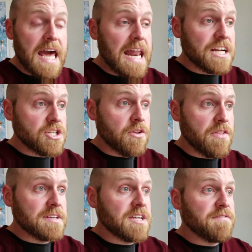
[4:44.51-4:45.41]
And actually, the only
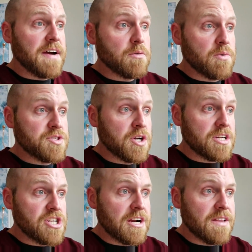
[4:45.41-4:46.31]
things I could find were with
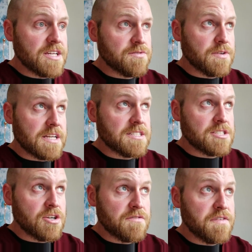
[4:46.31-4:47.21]
Turkish Airlines for like
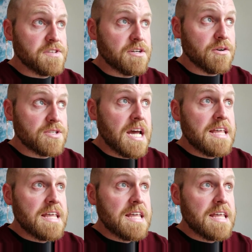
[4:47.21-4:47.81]
650 euros.